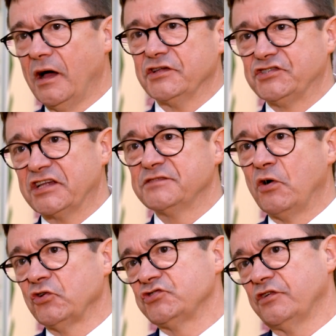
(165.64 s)
6
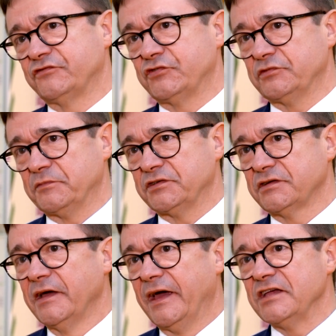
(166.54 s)
months of treatment
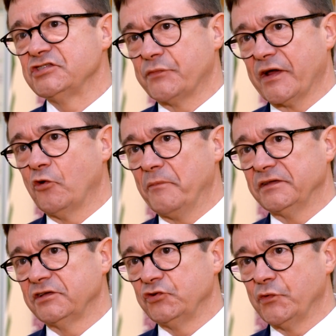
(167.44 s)
is the
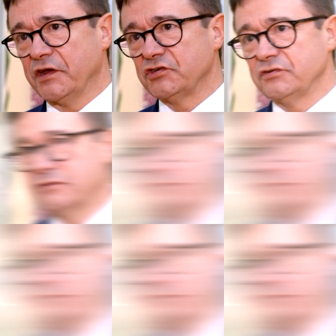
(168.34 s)
recommended duration.